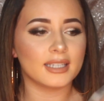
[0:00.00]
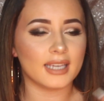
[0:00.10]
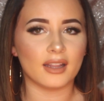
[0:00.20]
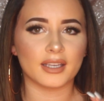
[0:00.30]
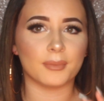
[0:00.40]

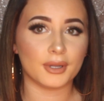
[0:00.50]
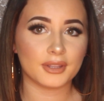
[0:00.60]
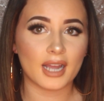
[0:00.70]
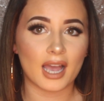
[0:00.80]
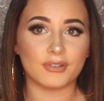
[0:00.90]
Yeah, like a month
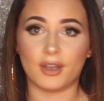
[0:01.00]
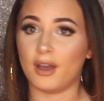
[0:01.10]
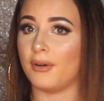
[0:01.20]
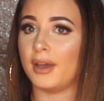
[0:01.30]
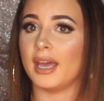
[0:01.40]
and a half
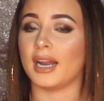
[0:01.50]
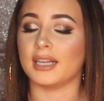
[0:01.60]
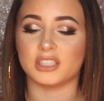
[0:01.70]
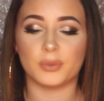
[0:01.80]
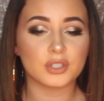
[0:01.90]
ago, and I
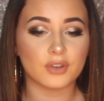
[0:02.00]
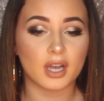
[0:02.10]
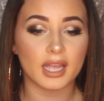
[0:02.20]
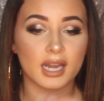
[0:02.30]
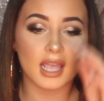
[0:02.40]
had so much
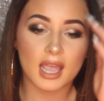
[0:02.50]
fun.